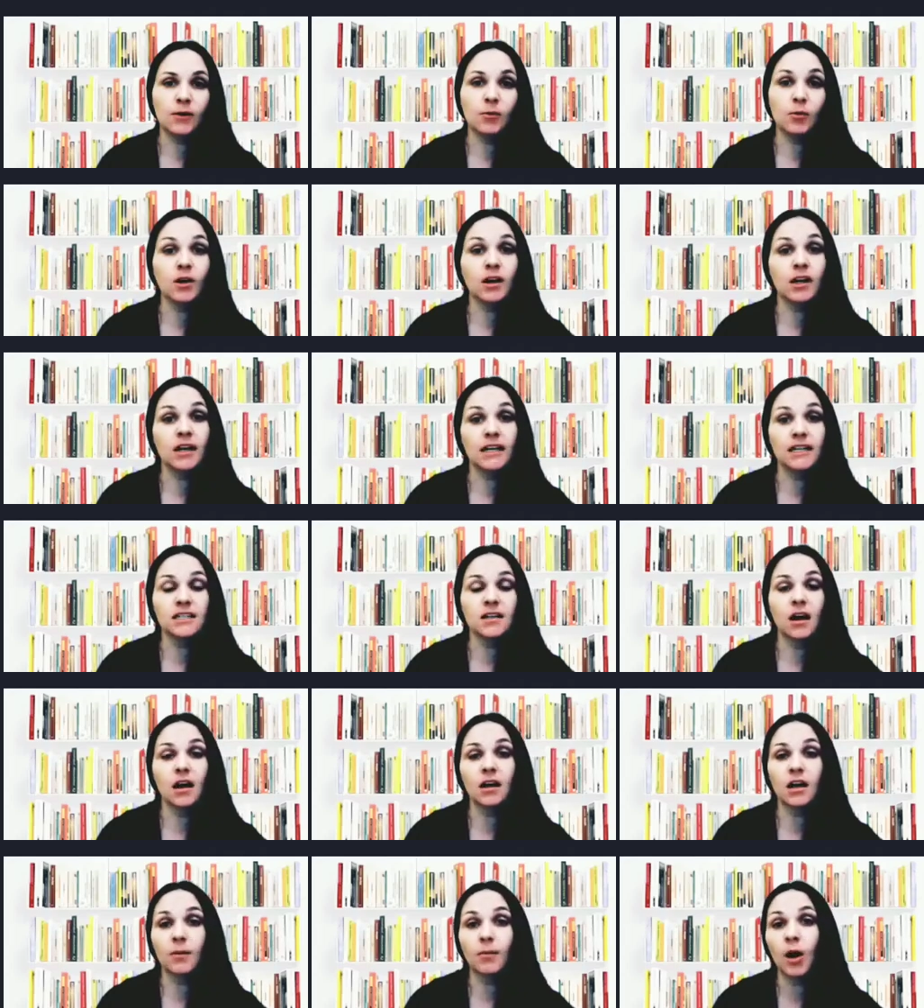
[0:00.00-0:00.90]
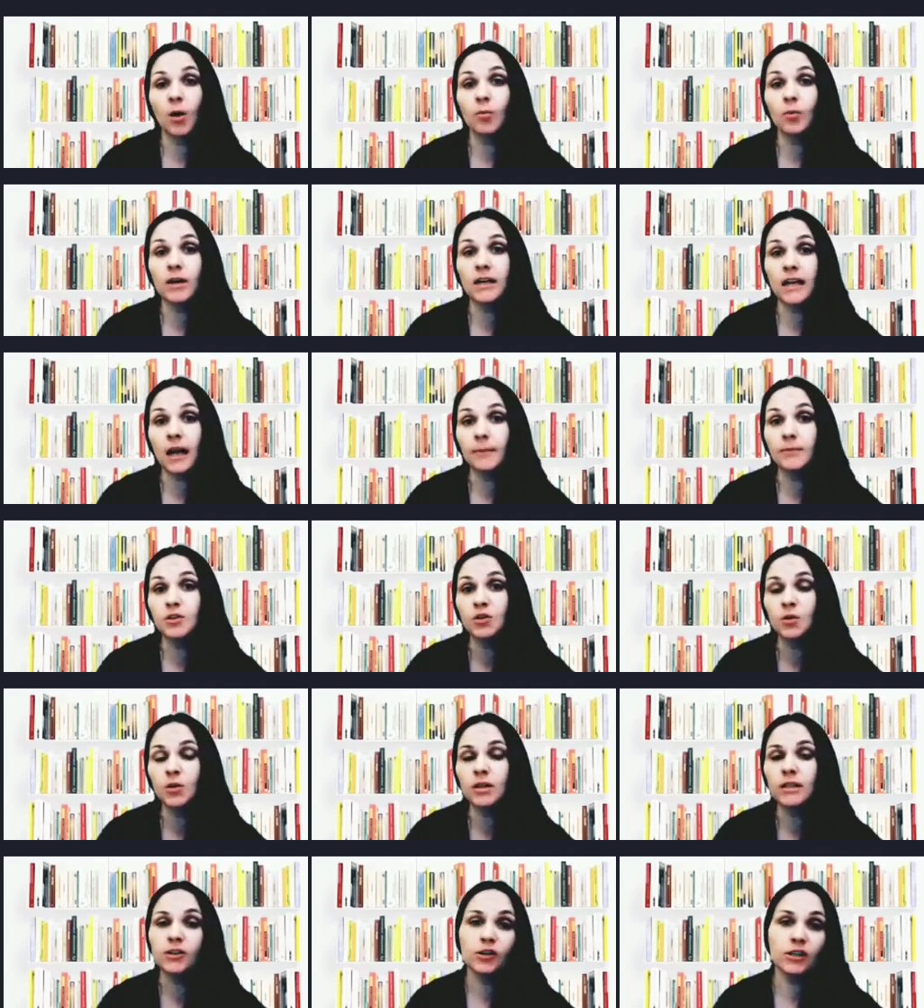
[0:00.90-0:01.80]
we're going to talk about
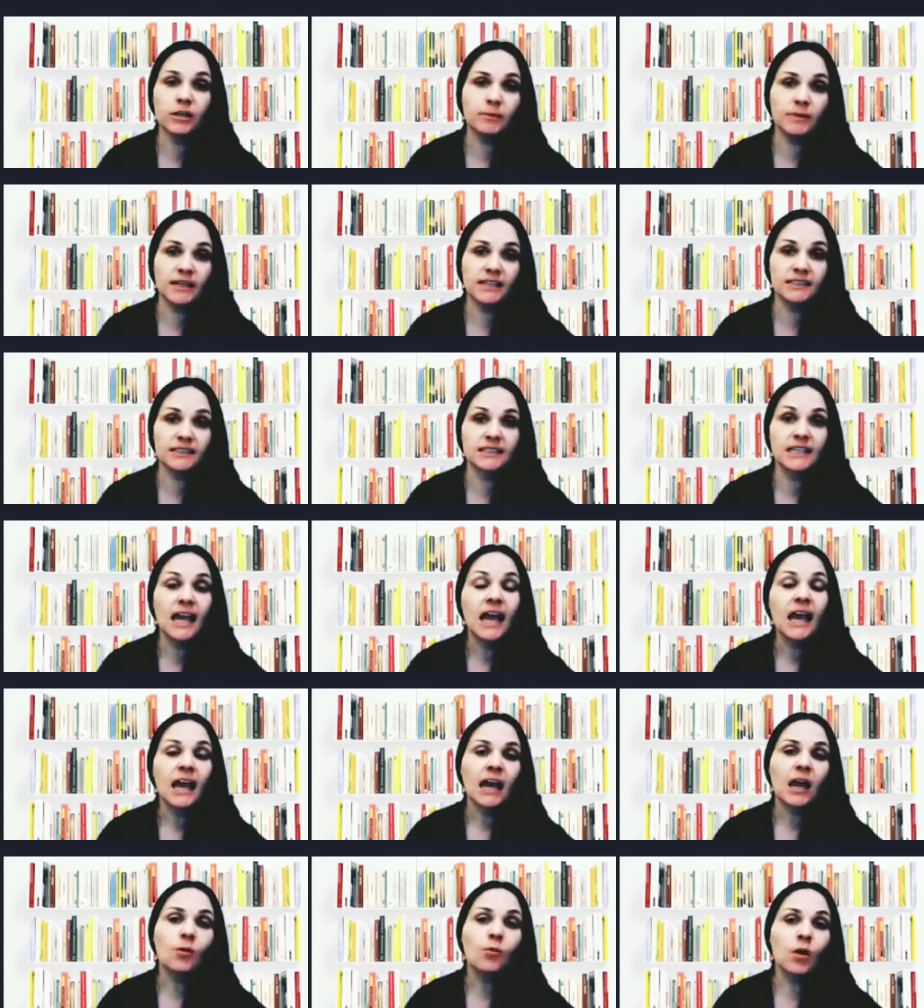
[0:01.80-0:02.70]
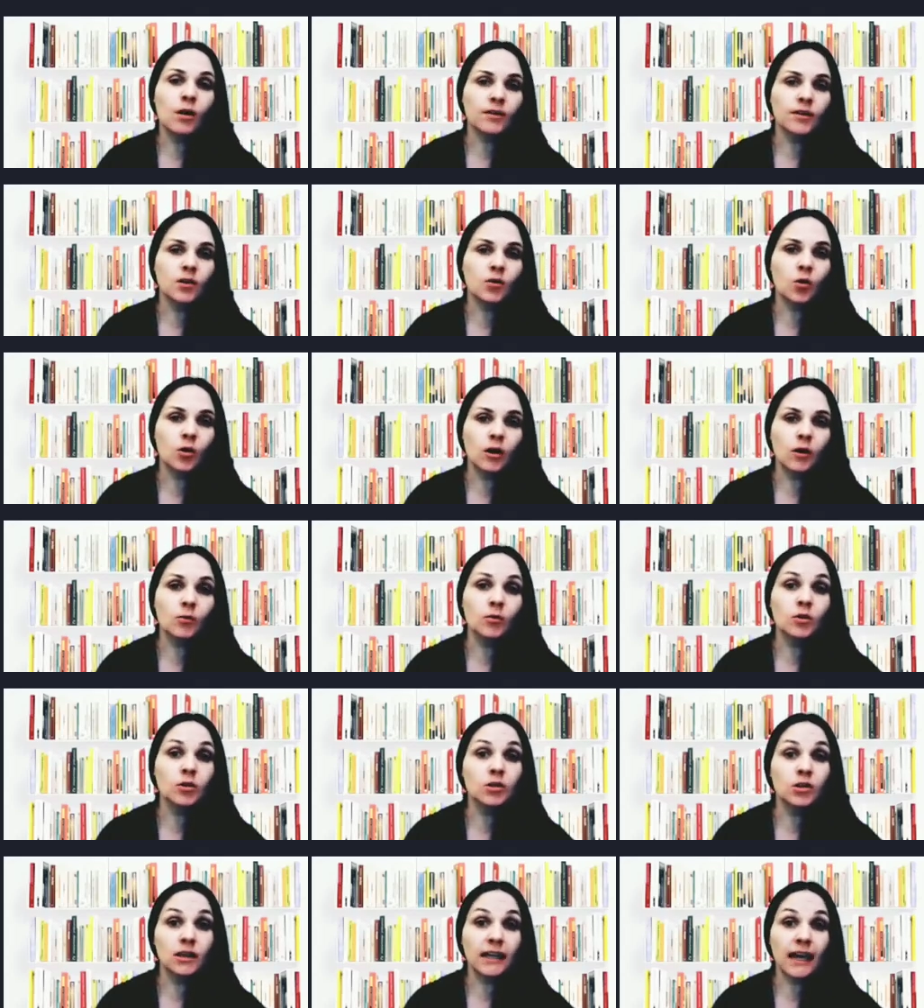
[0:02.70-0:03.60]
prenuptial agreements and what the court will
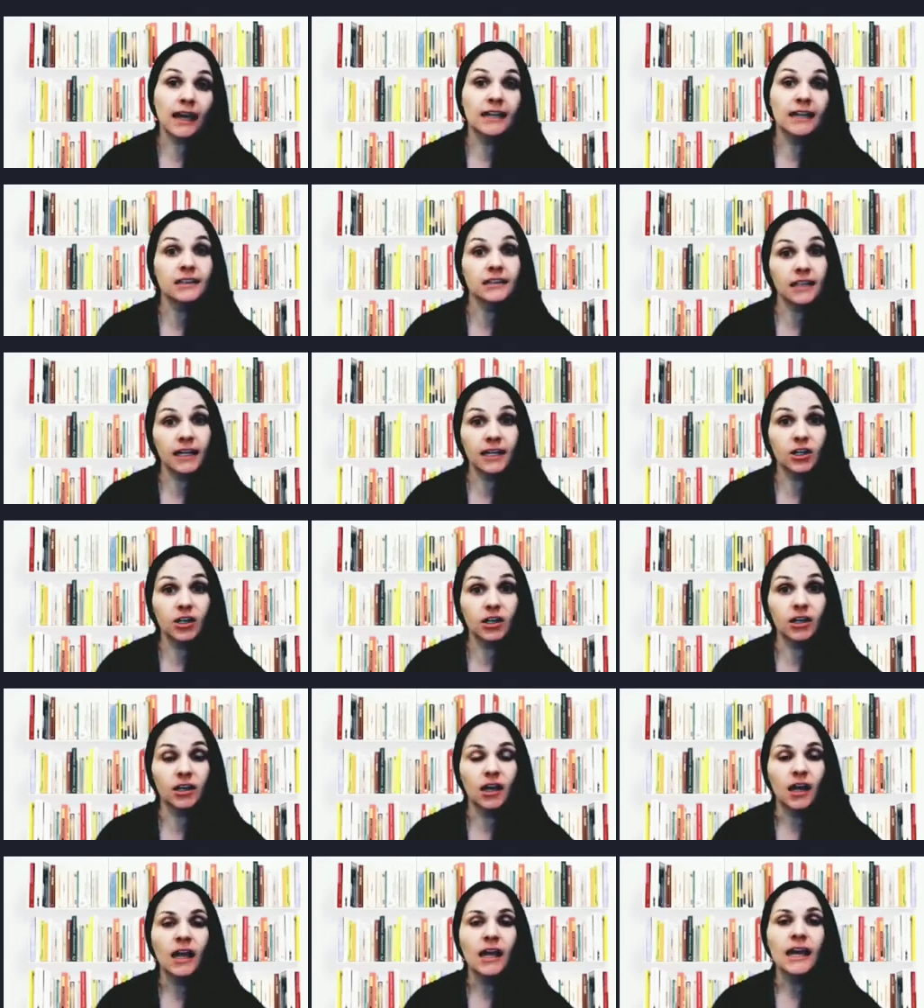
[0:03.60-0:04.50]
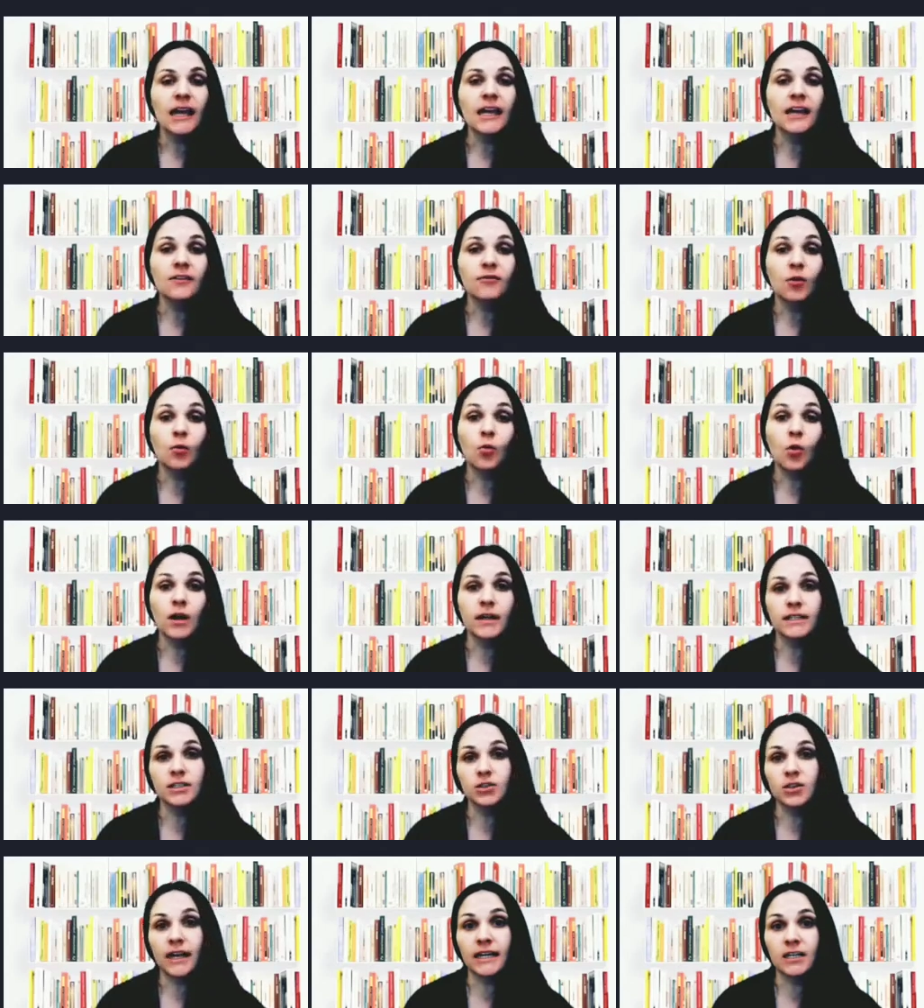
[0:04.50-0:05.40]
look at later if one
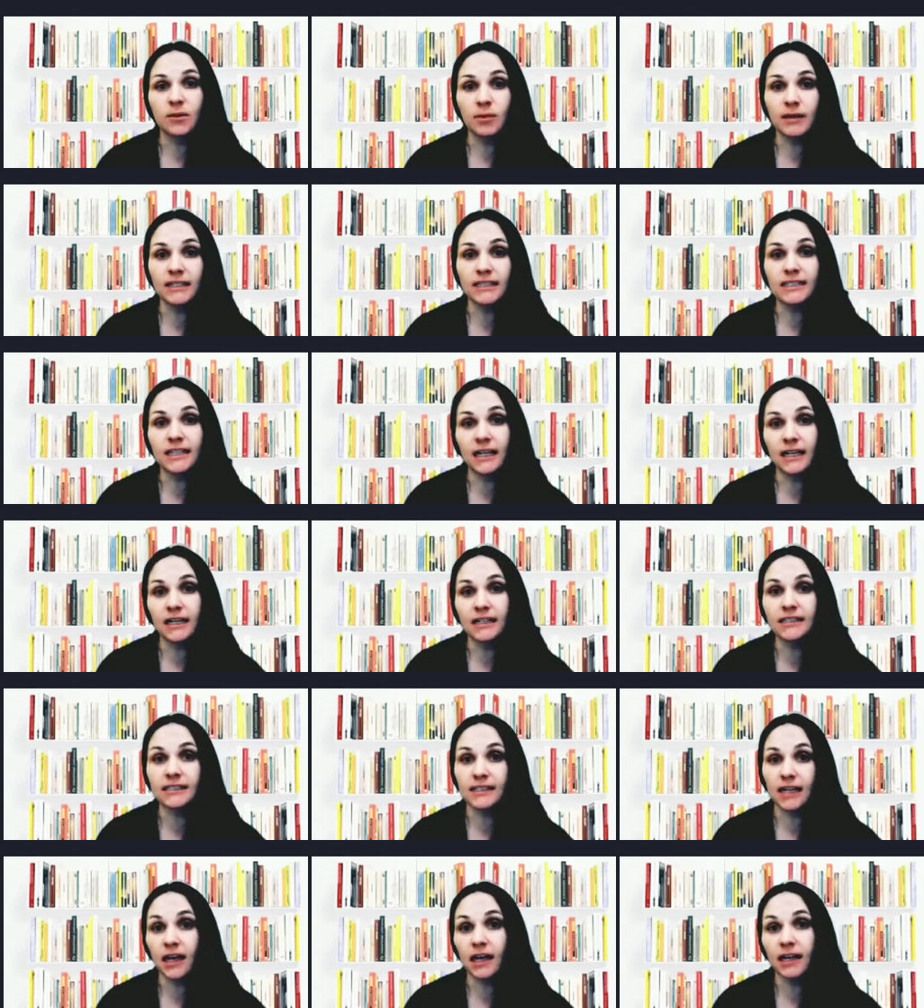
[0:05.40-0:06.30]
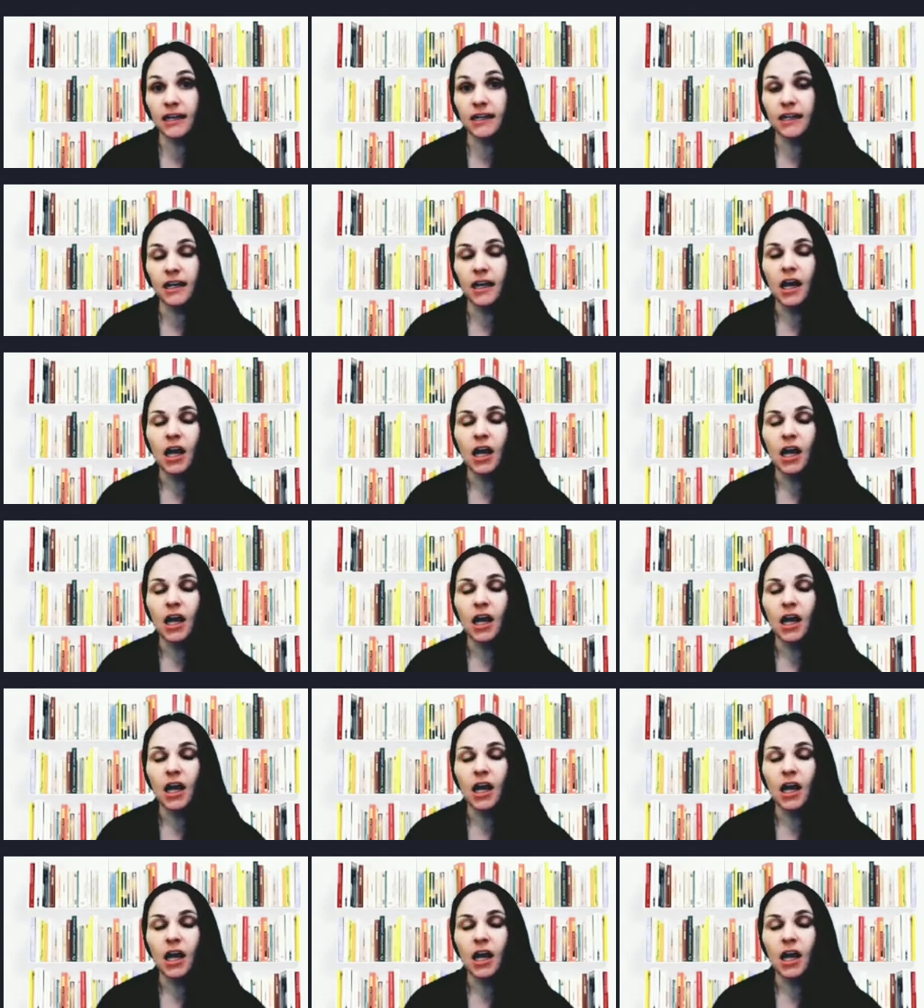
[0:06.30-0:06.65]
is trying to be set aside.